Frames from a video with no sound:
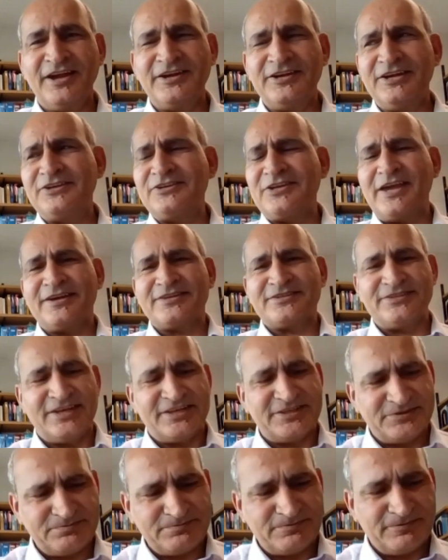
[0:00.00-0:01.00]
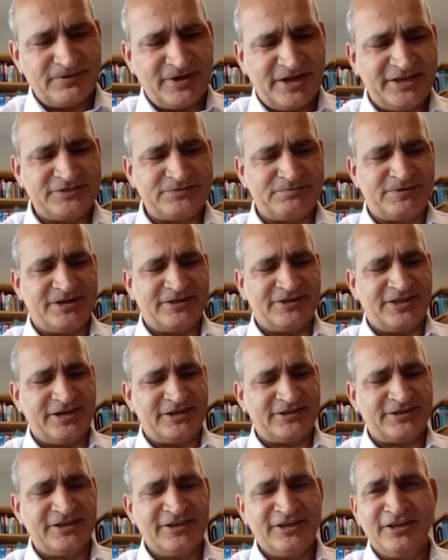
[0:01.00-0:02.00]
And it acts as per
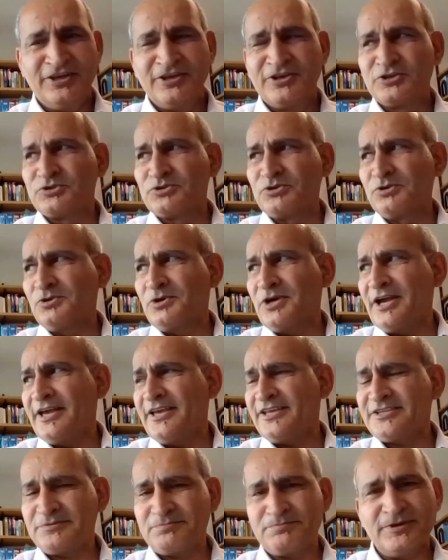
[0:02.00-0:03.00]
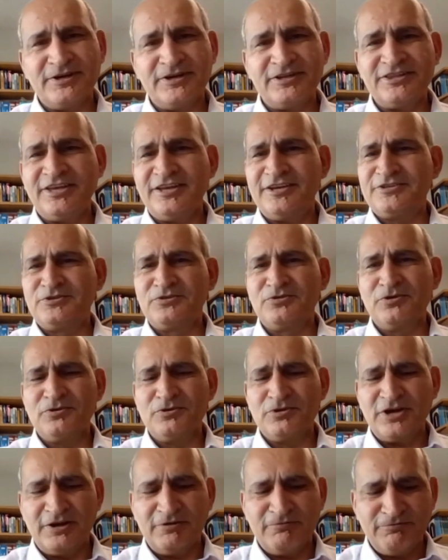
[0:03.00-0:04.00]
that. So there is
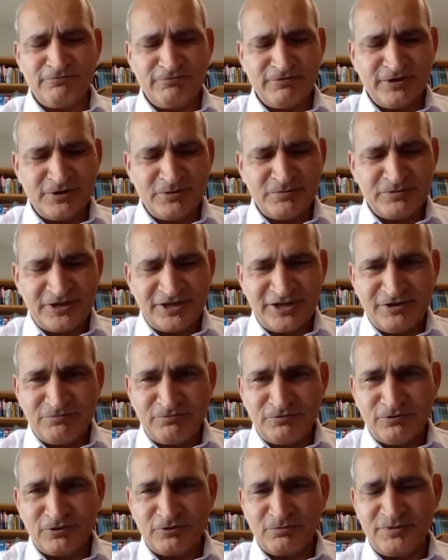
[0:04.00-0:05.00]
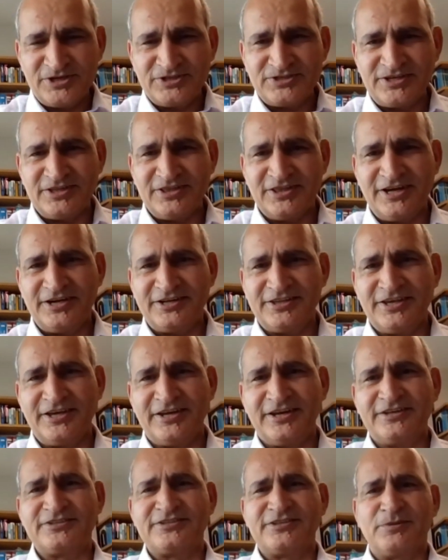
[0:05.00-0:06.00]
no confirmed information that
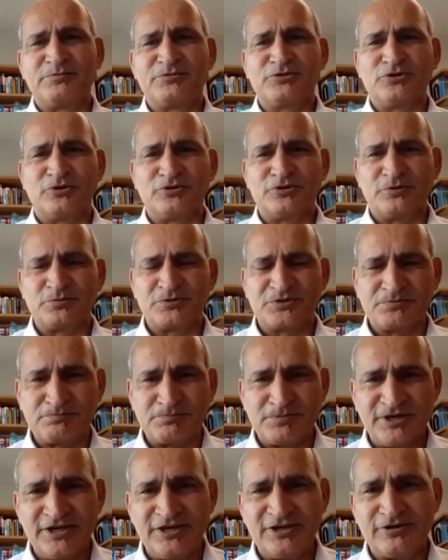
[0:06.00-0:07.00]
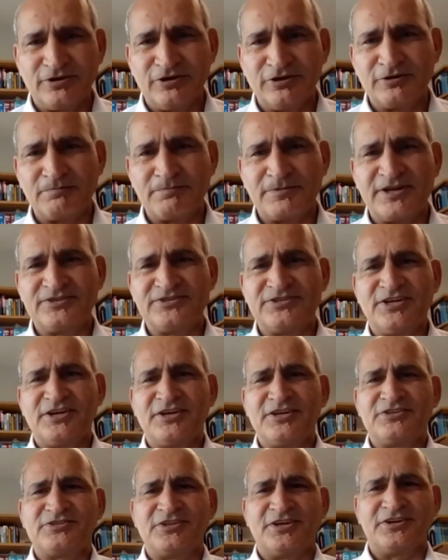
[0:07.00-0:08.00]
there is some sort of split or
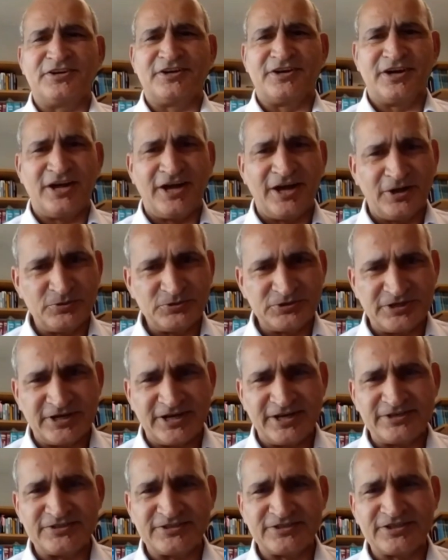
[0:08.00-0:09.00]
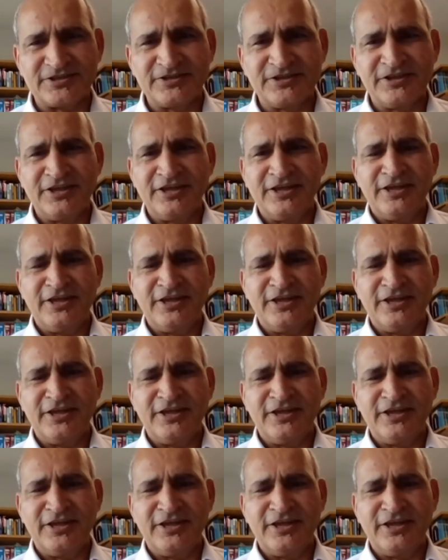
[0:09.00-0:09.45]
president is under house arrest.